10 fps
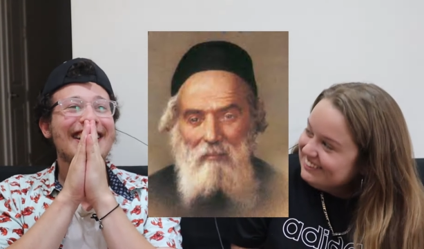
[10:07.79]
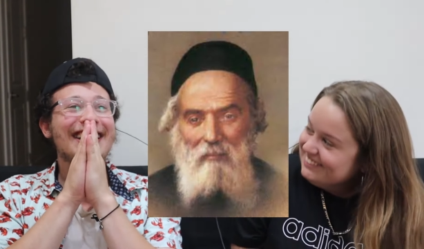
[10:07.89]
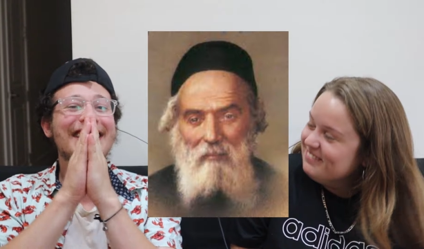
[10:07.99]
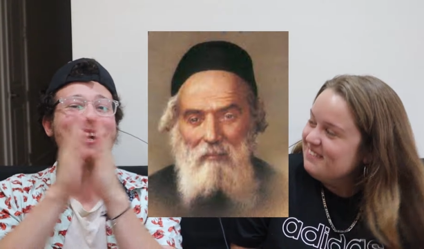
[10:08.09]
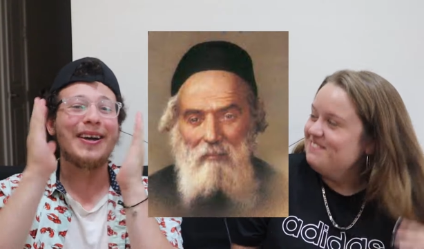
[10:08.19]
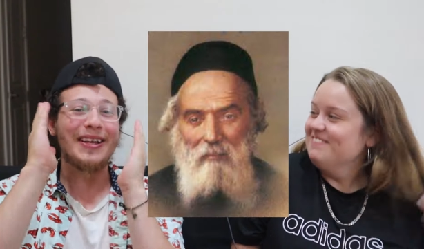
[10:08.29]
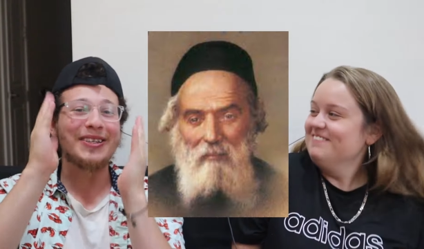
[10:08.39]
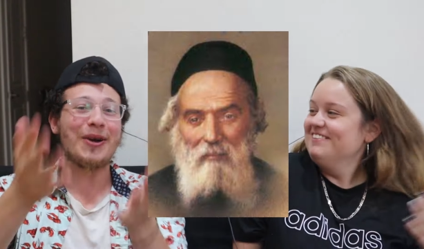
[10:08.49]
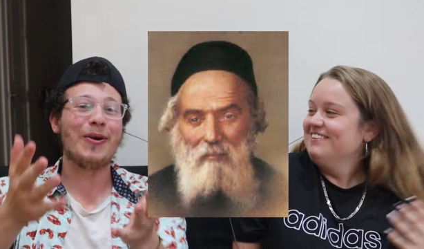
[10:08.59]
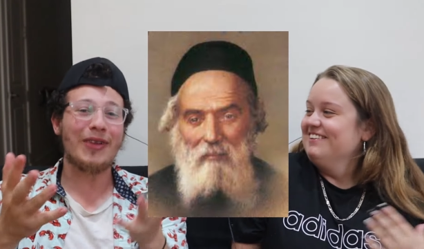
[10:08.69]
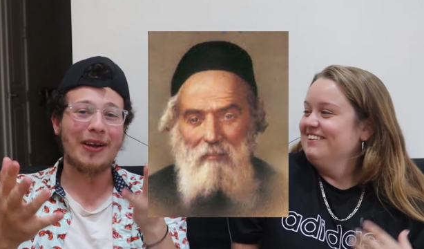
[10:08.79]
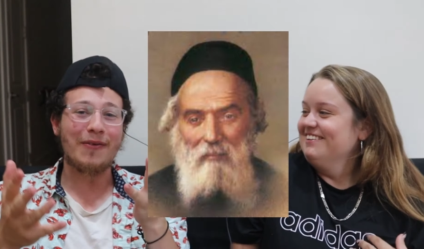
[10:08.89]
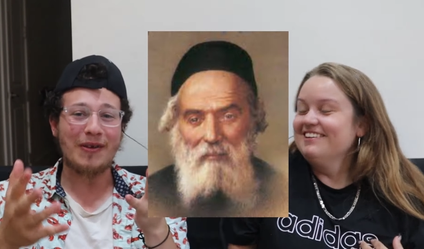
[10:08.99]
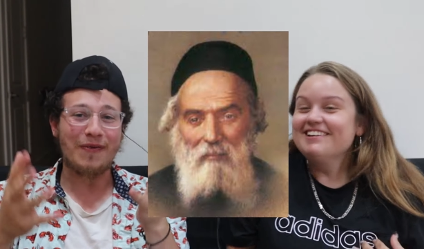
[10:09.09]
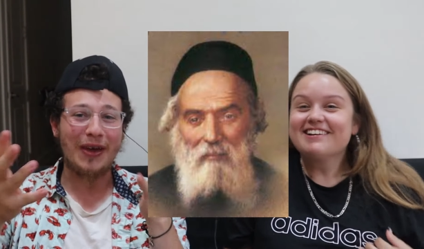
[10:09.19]
Speaker 1: That's like a that's like a like a
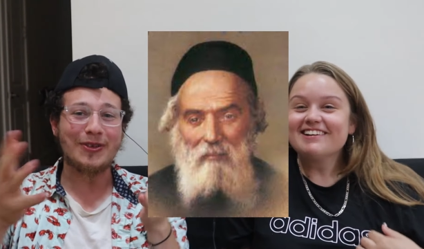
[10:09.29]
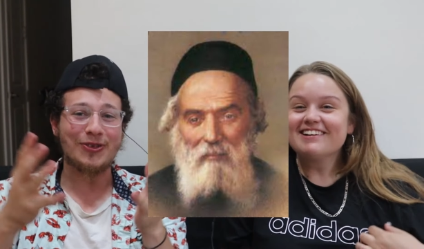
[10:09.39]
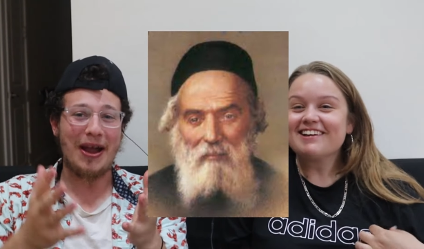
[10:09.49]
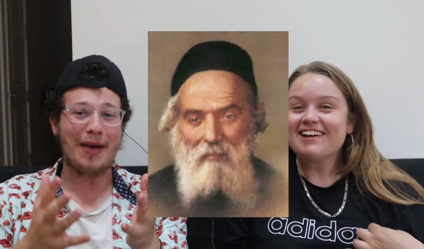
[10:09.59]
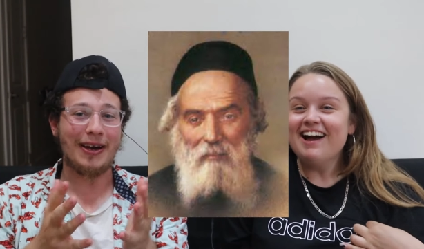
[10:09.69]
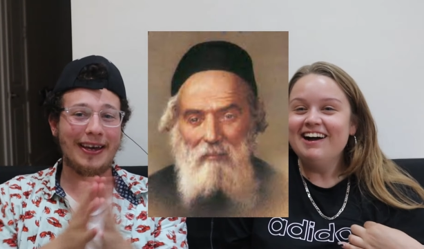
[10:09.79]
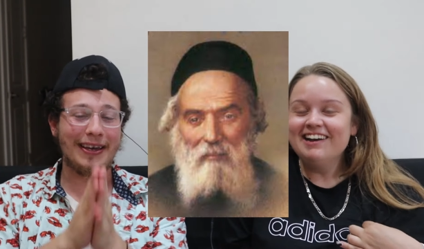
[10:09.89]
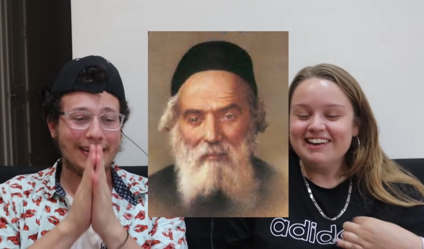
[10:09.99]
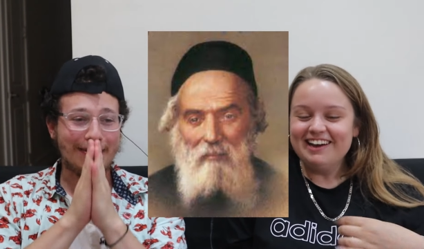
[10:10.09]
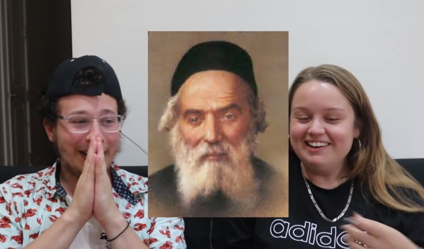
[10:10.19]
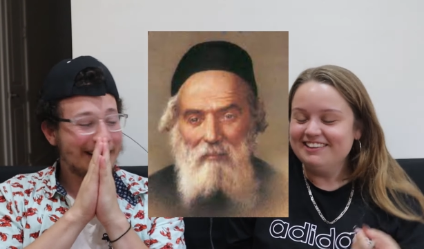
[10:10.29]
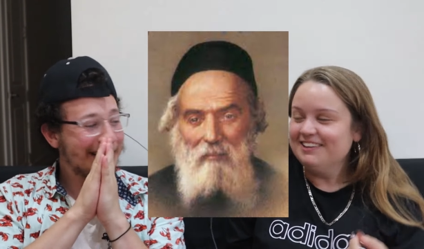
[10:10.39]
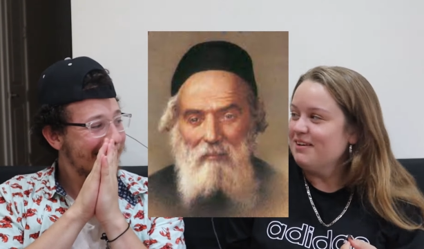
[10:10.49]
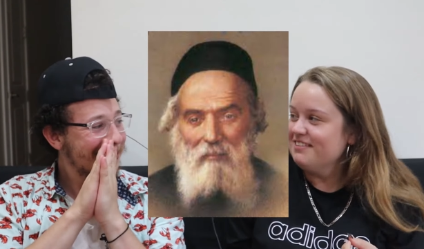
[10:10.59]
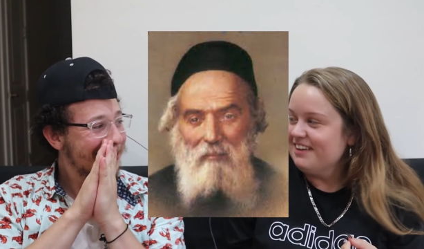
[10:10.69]
very famous rabbi. I, I really? my